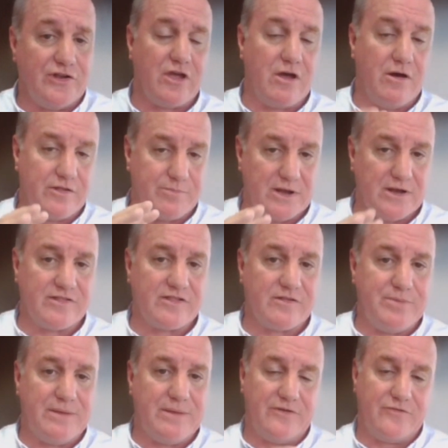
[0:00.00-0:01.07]
guys, but lots
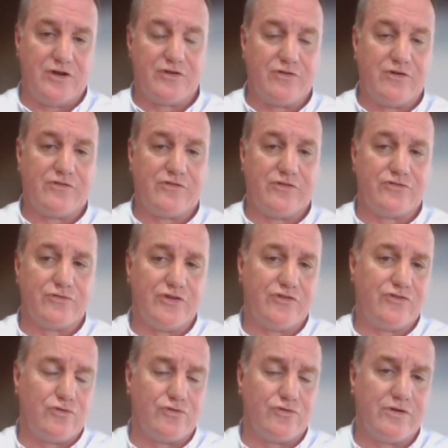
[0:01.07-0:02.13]
of people who've got a Christian
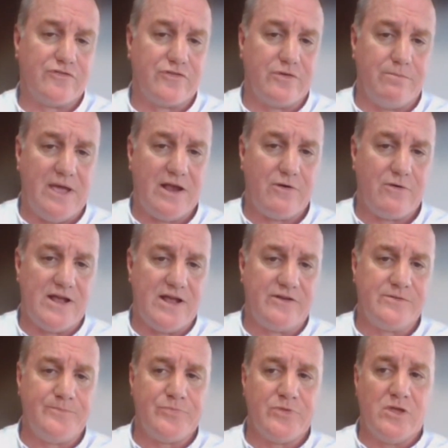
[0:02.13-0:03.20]
tradition or Christian
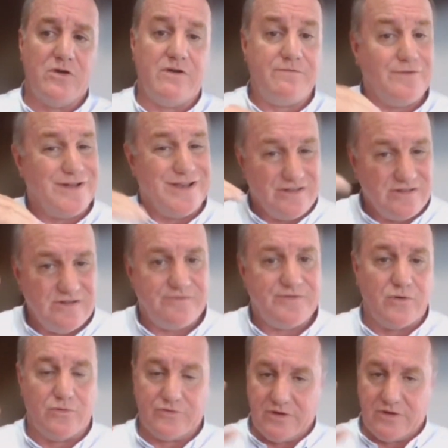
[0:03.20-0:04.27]
background who find it
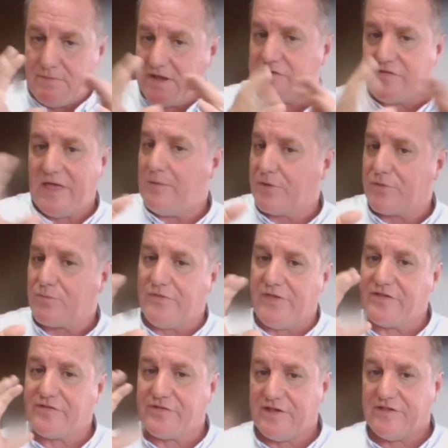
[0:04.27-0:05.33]
difficult to mix that with what
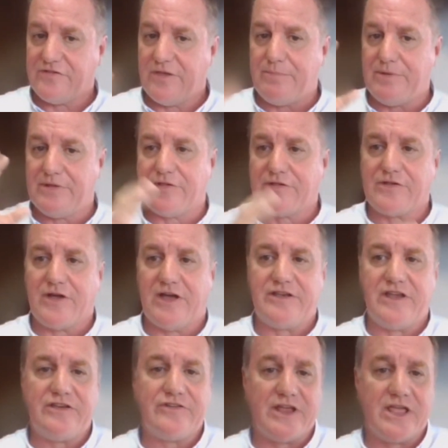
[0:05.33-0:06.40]
they see as their business
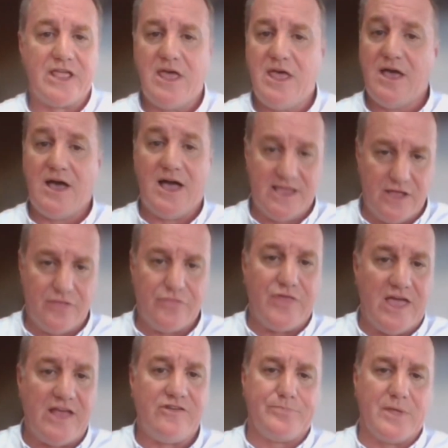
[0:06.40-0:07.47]
identity. I get
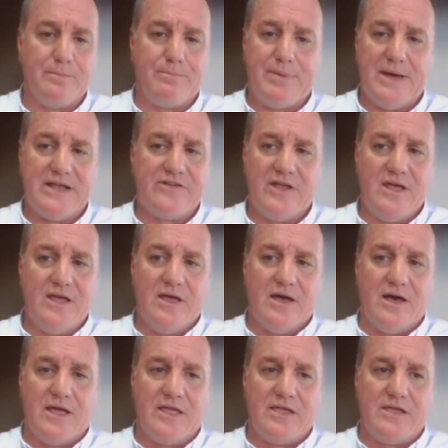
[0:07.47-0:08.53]
that, but
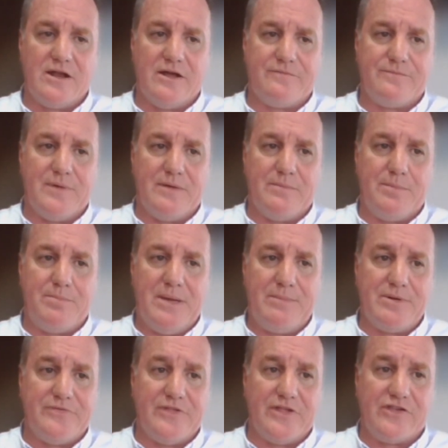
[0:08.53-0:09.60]
you know,
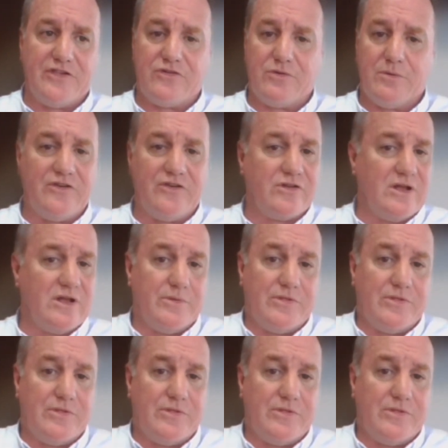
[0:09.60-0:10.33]
people in that situation, I would